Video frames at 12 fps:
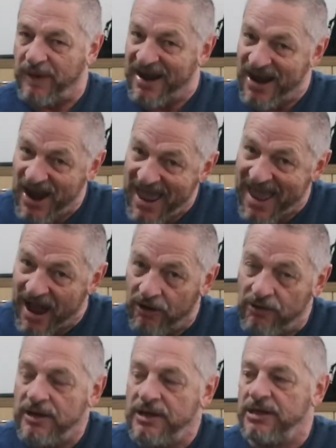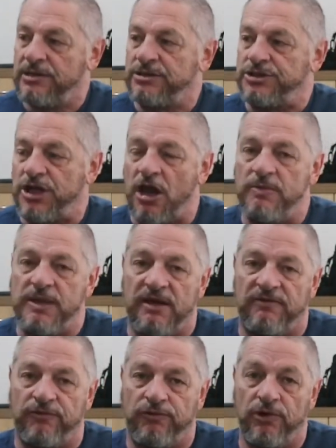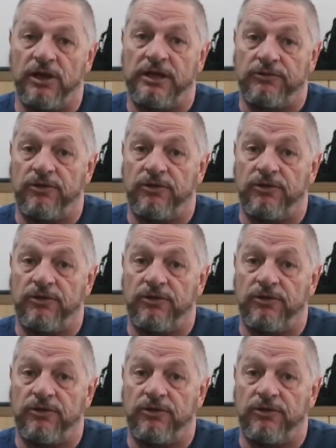But now, Joby have really,